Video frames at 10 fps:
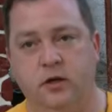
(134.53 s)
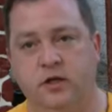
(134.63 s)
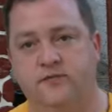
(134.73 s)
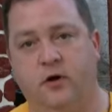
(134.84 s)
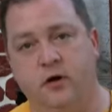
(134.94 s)

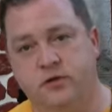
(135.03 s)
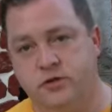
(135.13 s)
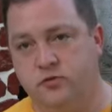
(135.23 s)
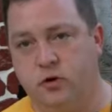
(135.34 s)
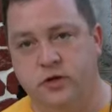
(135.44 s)
as far as
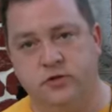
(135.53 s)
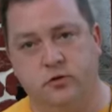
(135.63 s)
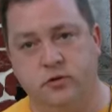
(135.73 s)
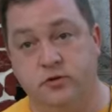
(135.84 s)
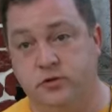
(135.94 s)
his
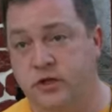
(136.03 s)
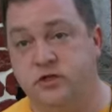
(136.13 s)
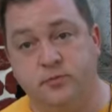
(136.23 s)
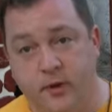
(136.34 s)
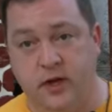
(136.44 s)
resources, he's
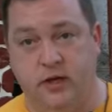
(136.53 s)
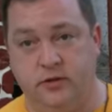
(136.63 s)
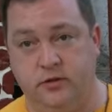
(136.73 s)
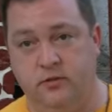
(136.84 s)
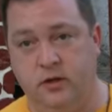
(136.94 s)
spent.
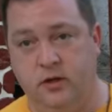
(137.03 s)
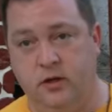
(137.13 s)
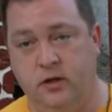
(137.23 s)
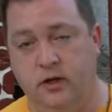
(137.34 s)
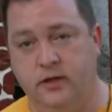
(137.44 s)

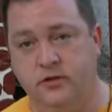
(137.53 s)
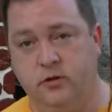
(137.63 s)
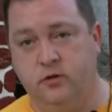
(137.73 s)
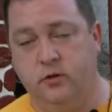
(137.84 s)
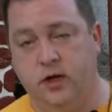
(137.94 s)
And
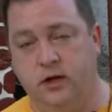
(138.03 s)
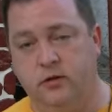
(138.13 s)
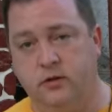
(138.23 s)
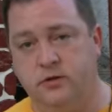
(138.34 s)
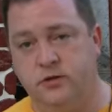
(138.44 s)
so
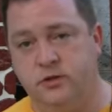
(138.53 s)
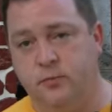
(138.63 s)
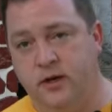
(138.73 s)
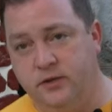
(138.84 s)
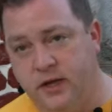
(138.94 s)
it's just
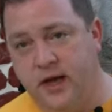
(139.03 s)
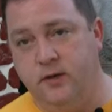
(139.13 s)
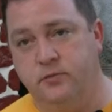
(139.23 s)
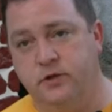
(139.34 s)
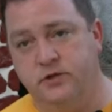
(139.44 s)
been a
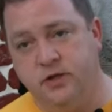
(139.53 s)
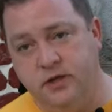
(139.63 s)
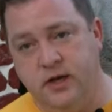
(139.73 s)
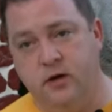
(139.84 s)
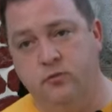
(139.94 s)
time to sit
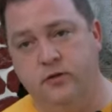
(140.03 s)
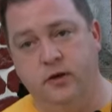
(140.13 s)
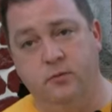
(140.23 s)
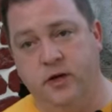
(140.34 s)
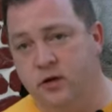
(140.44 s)
down with
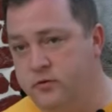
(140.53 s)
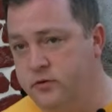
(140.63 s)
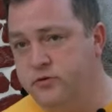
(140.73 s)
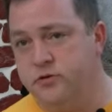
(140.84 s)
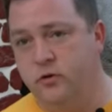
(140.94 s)
them, hear
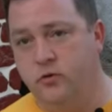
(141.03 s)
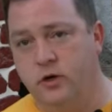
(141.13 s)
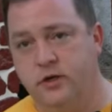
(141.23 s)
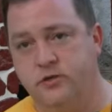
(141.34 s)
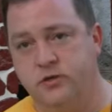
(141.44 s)
their
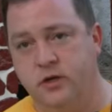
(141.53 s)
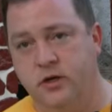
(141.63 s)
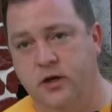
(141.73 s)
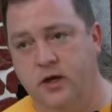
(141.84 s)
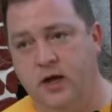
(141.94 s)
stories,
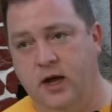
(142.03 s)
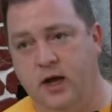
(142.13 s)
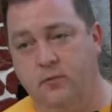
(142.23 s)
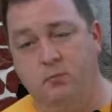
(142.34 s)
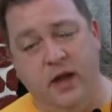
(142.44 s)

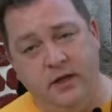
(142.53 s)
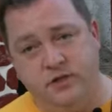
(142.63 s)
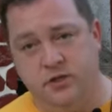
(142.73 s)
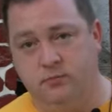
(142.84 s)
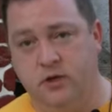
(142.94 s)
make
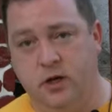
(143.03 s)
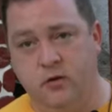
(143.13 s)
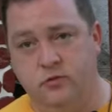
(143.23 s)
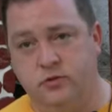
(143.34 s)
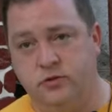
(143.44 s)
some
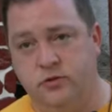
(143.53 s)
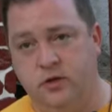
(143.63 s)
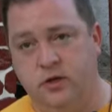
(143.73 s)
notes,